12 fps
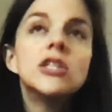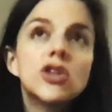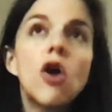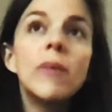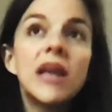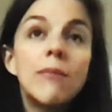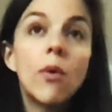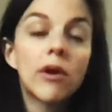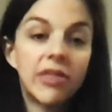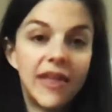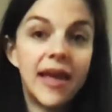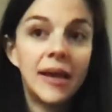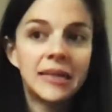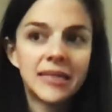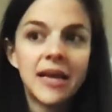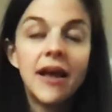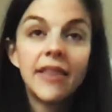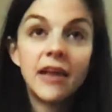so many more things
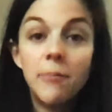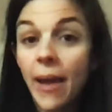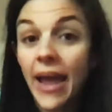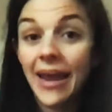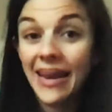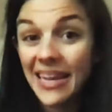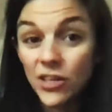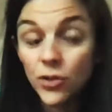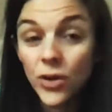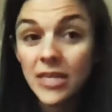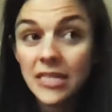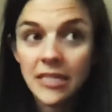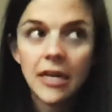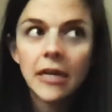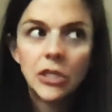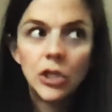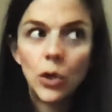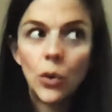than paying interest
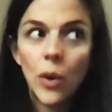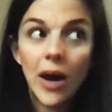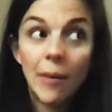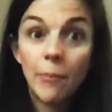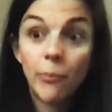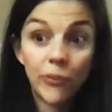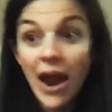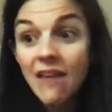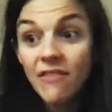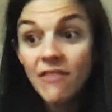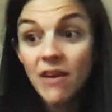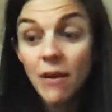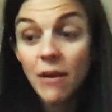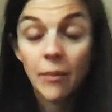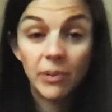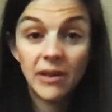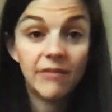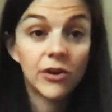to a private
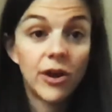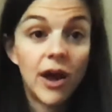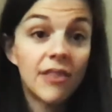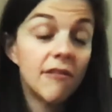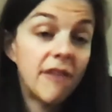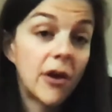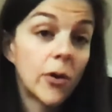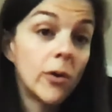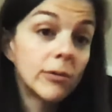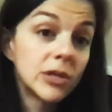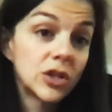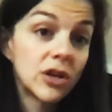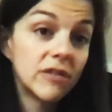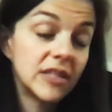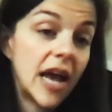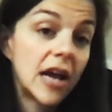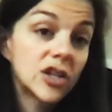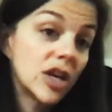bank. Believe it or not, the Federal
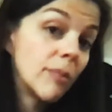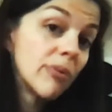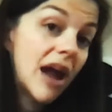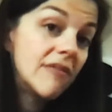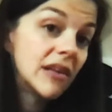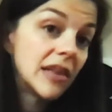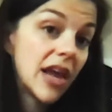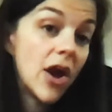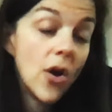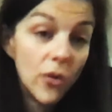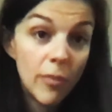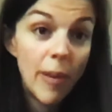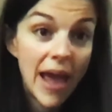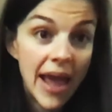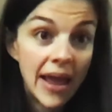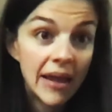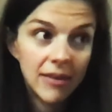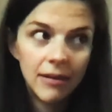Reserve is actually a privately owned
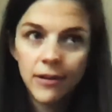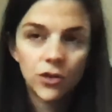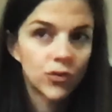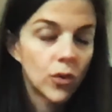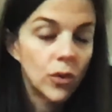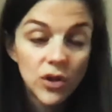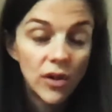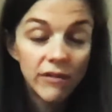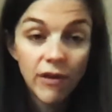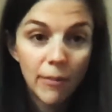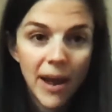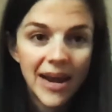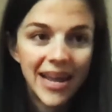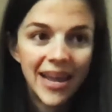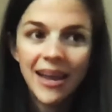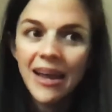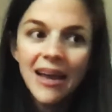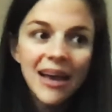bank that controls all of our
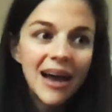money.